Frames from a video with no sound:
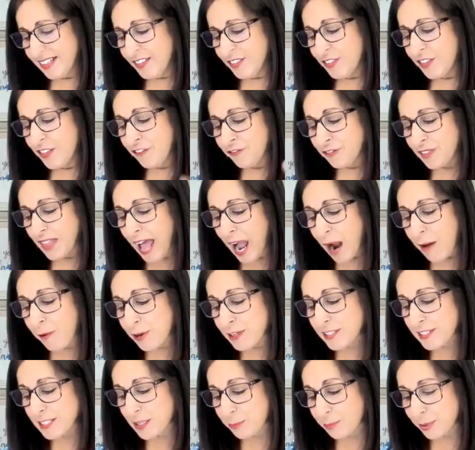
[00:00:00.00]
the
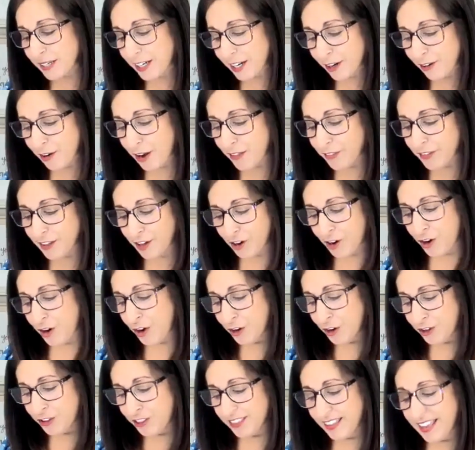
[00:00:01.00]
flowers appear on the
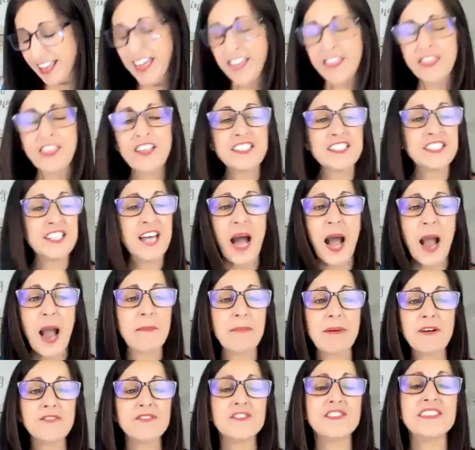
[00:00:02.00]
earth, the
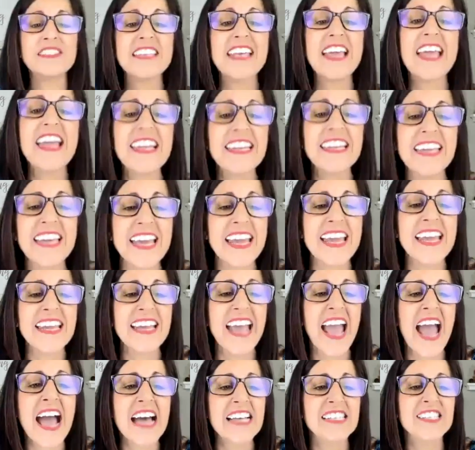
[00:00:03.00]
time of singing
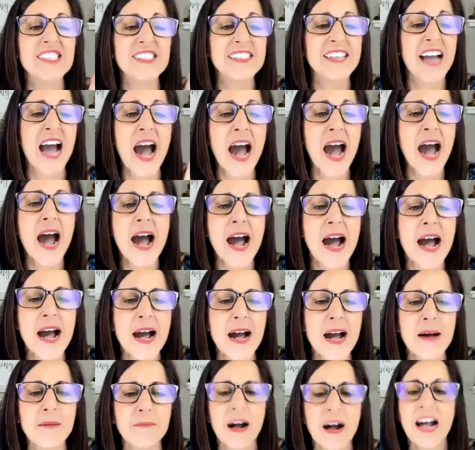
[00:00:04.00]
has
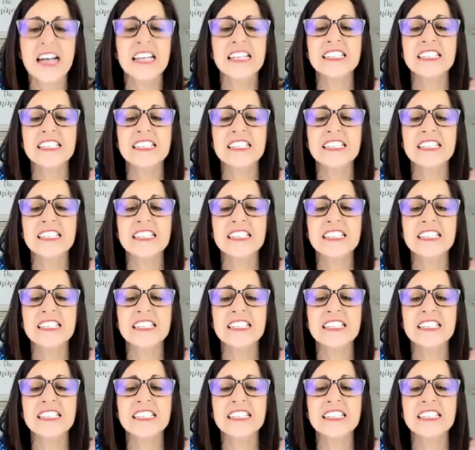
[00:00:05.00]
come.